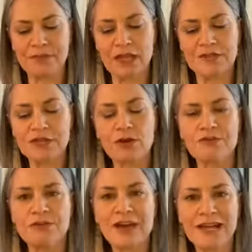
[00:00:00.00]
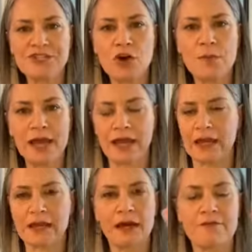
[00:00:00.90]
So if you've got toe
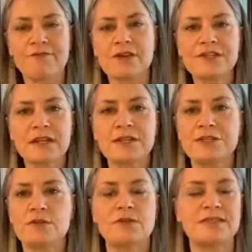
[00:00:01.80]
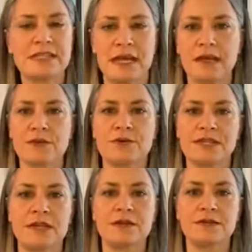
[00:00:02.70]
pain, first thing to do is take those
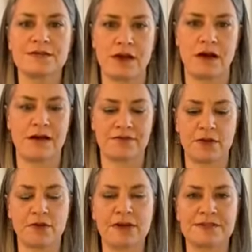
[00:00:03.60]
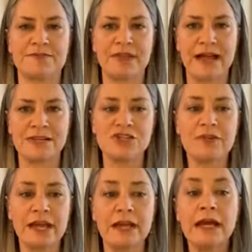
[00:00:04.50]
heels off. Go as flat as you
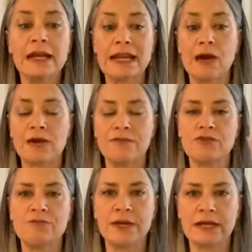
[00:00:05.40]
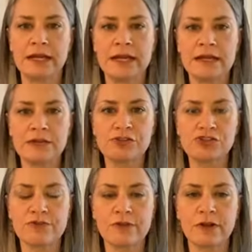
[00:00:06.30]
can. Now, if you've been in a heeled
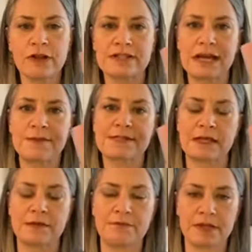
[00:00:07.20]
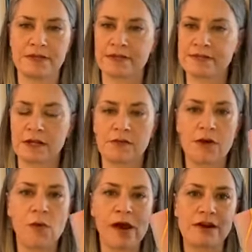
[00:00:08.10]
shoe for a long time, it's gonna
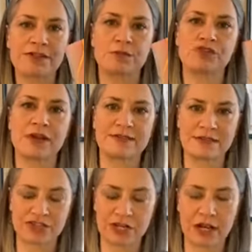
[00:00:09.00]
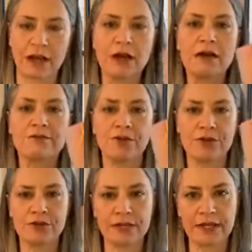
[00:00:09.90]
require some transitioning for
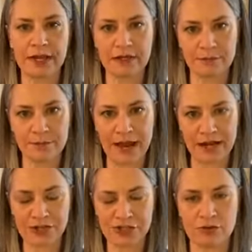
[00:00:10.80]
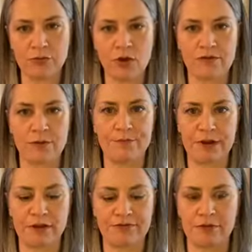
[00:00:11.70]
you to get back to more of a
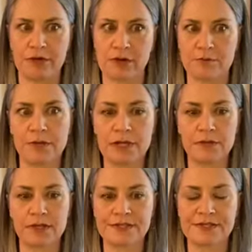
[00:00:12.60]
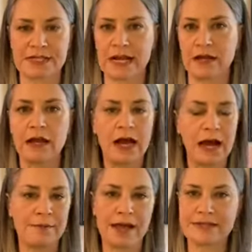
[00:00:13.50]
barefoot or minimalist style.
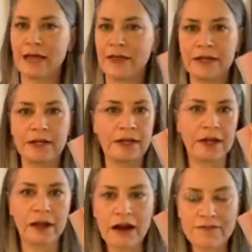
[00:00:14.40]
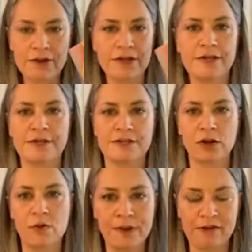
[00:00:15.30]
I'm not telling you to kick off your heels and
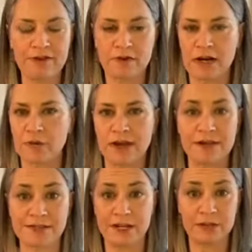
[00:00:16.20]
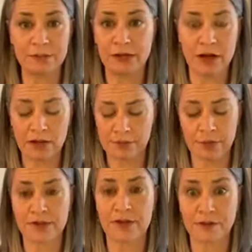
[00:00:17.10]
go barefoot right away, because then you'll be calling me
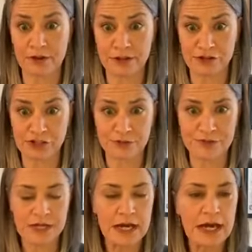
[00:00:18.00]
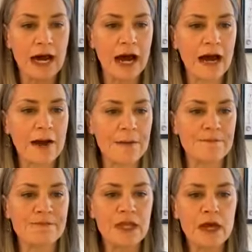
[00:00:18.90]
with other issues.
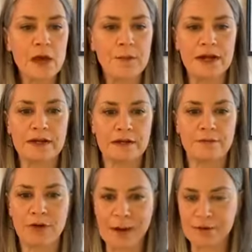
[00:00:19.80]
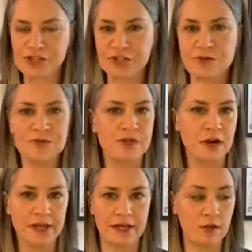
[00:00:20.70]
But proper shoes
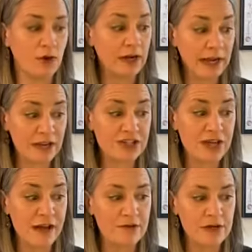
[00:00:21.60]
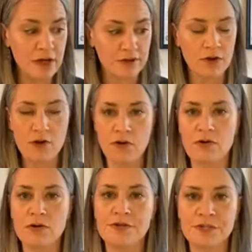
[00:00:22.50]
are key. We're going to actually have another
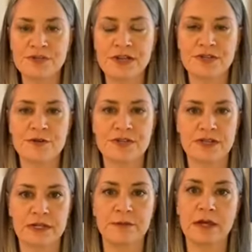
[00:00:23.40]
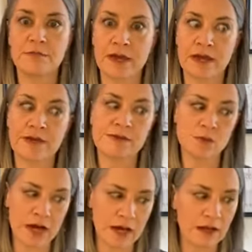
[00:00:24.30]
whole Tuesday Toesday tip in May as
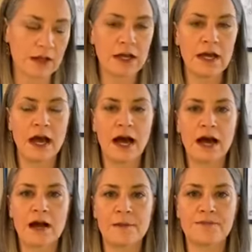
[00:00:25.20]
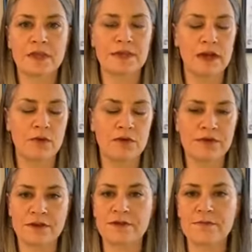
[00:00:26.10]
well.
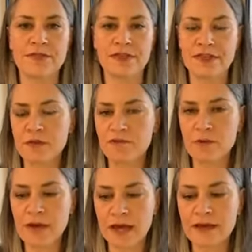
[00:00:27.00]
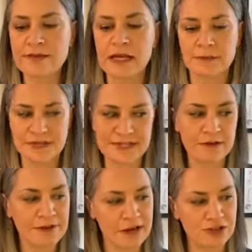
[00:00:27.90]
The theme for May is going to be
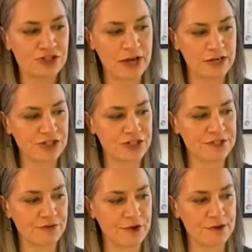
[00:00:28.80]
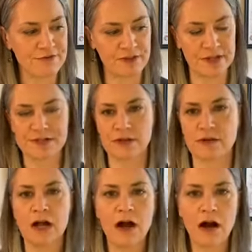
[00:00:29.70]
self-care strategies for your feet. So
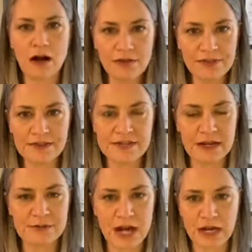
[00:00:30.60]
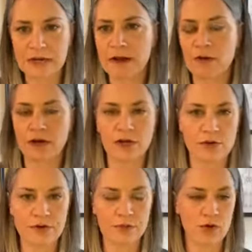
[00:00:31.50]
all the things that I'm talking about, we're going to
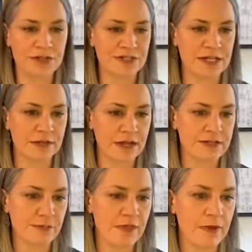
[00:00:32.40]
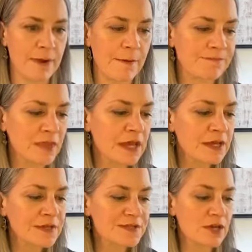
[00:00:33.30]
go into more detail next month about.
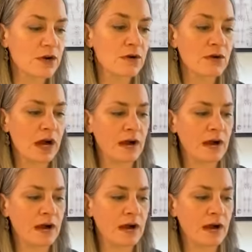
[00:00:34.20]
So